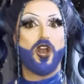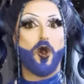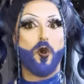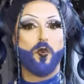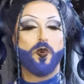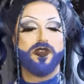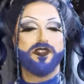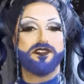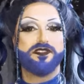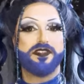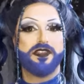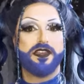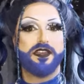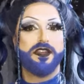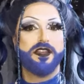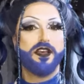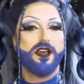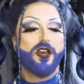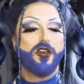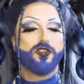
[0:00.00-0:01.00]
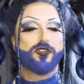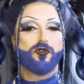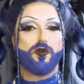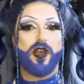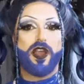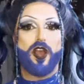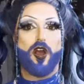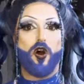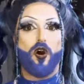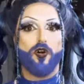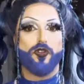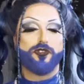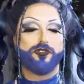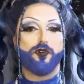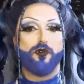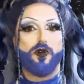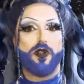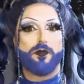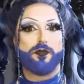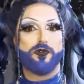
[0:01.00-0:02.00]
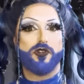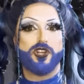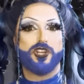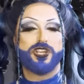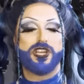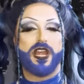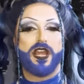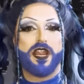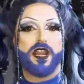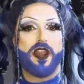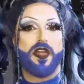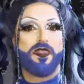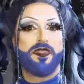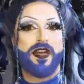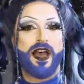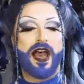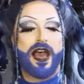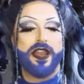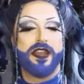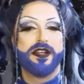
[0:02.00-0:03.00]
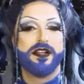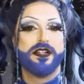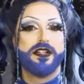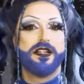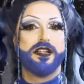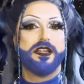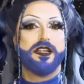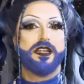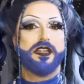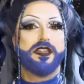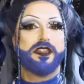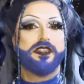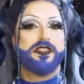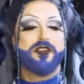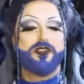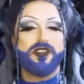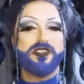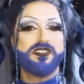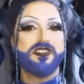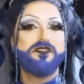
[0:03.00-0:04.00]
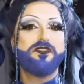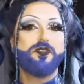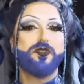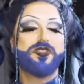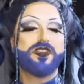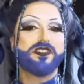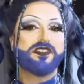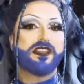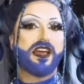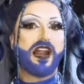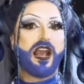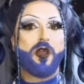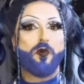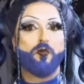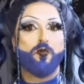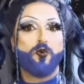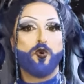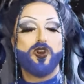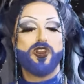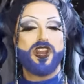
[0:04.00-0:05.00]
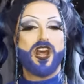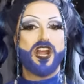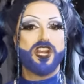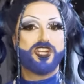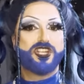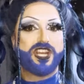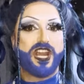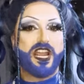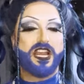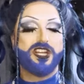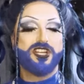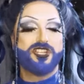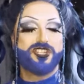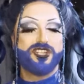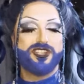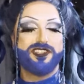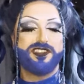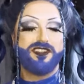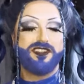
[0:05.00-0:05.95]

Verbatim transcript: always seen, so I also appreciate that. There is a few things that I would change just